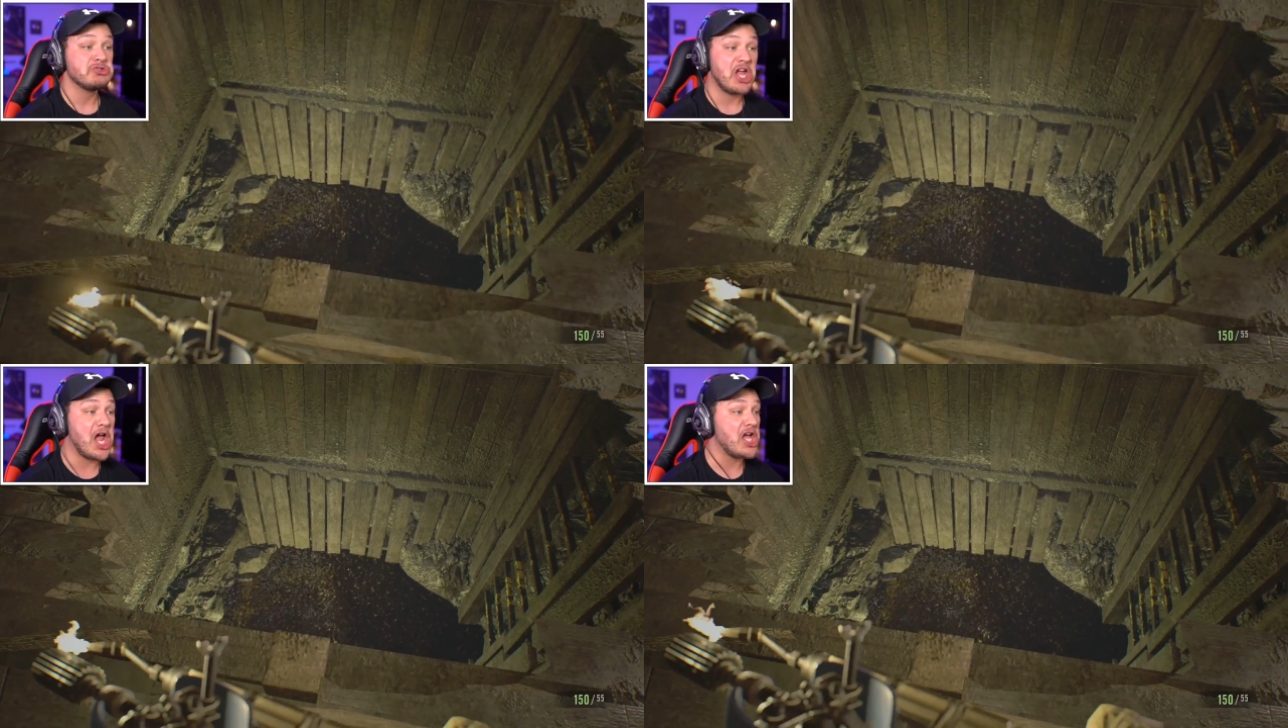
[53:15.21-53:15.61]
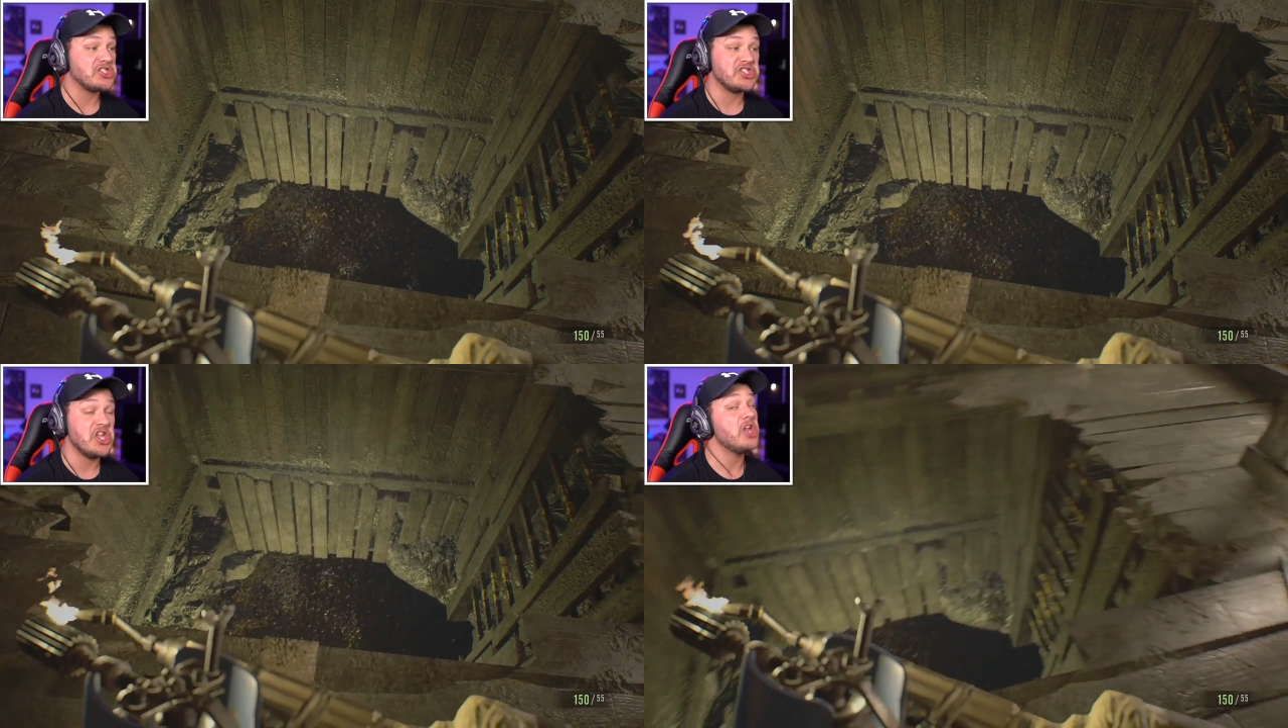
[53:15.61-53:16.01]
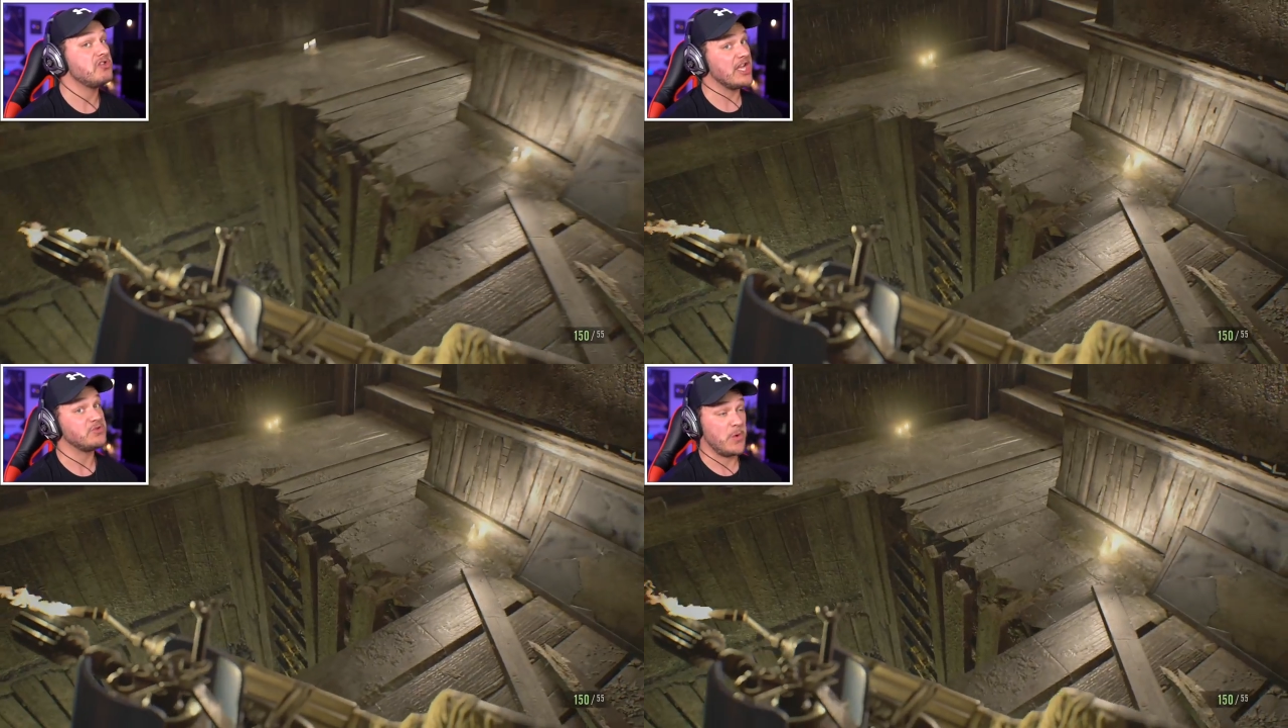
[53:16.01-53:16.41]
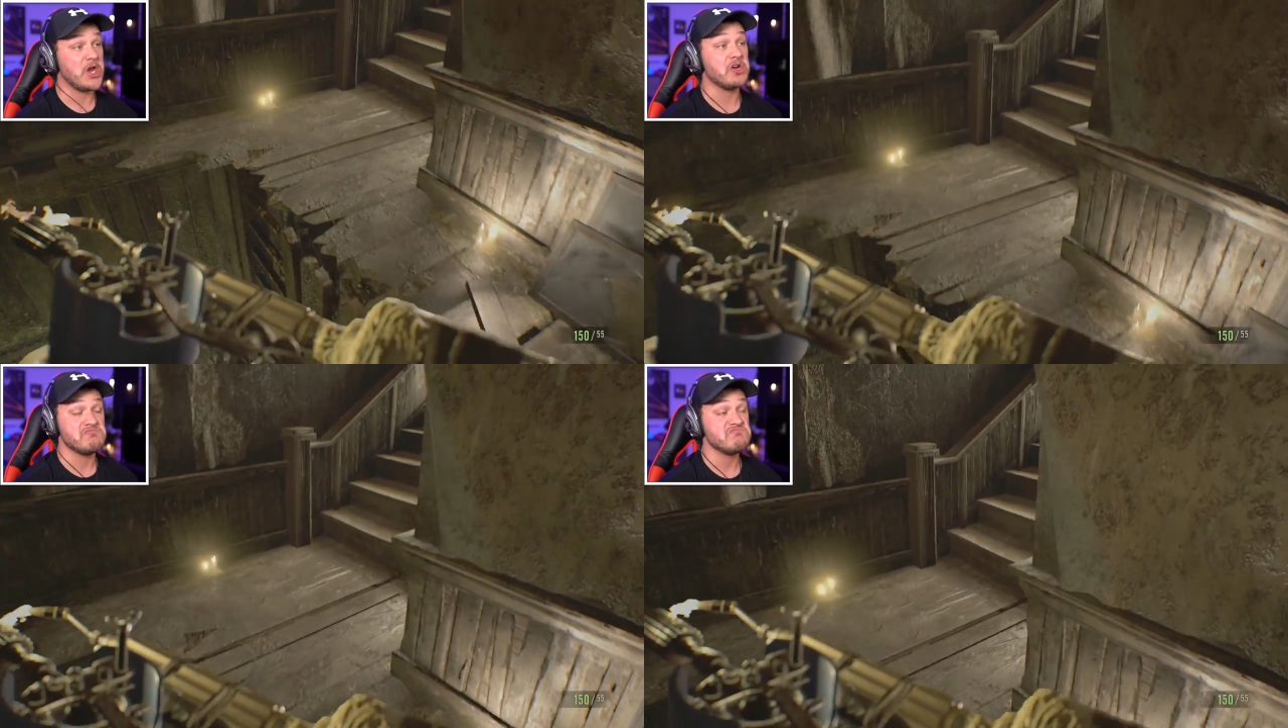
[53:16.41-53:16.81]
that's, that's
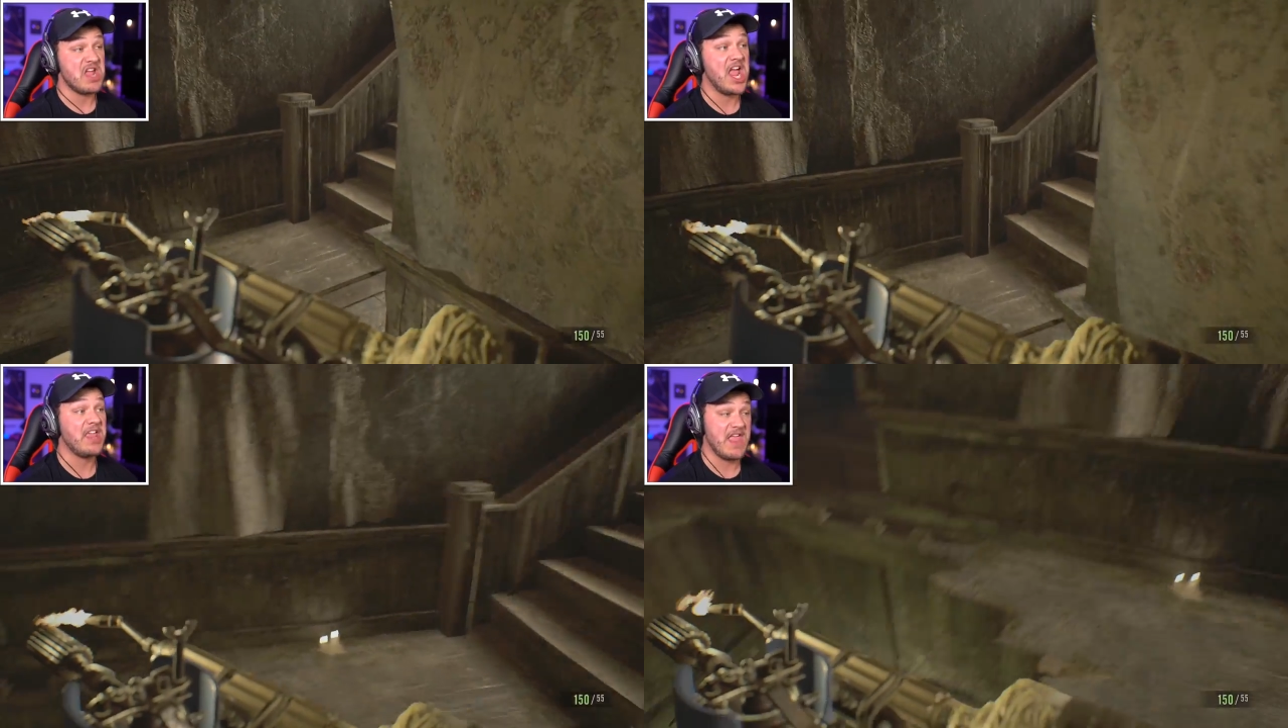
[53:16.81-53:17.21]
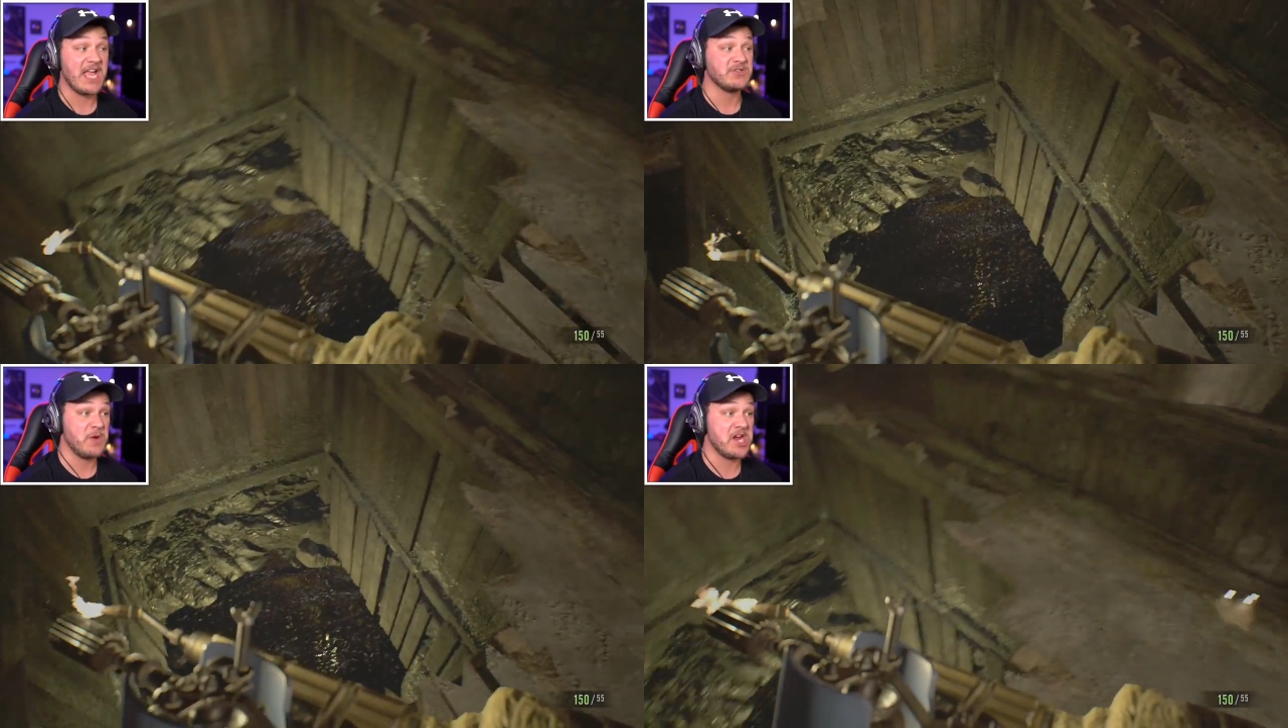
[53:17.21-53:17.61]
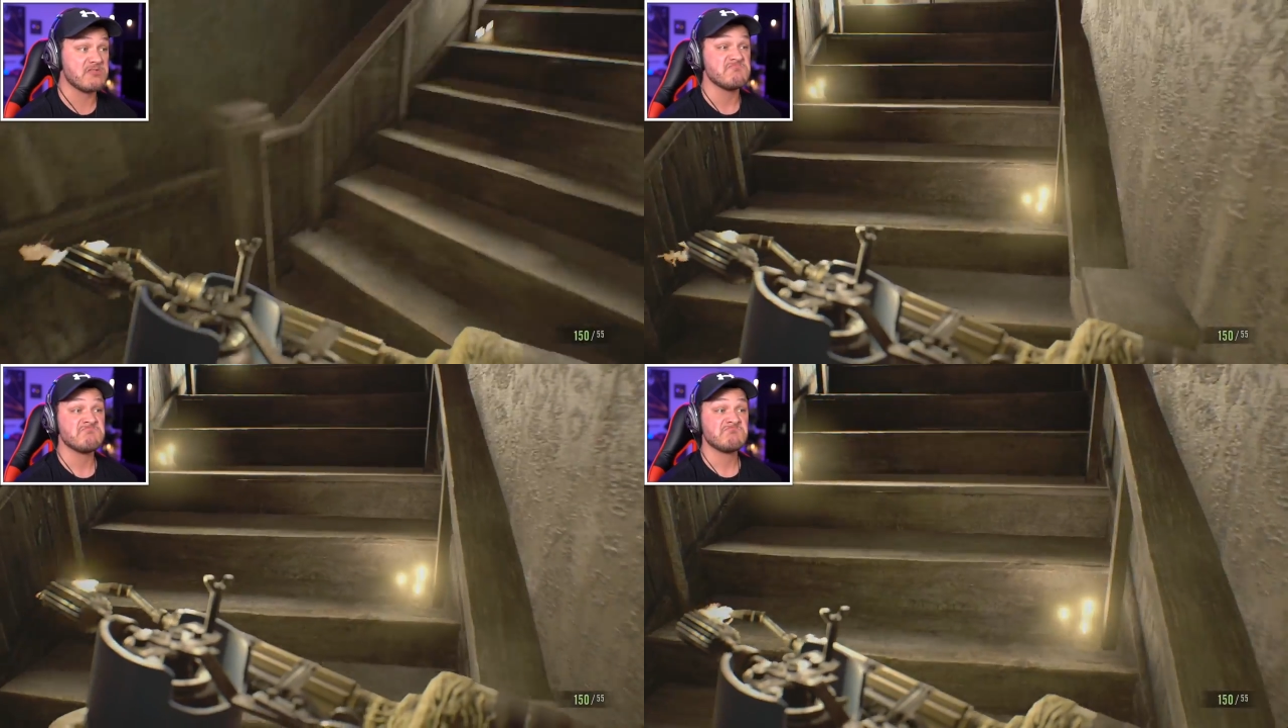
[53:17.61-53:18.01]
weird. That, that's weird.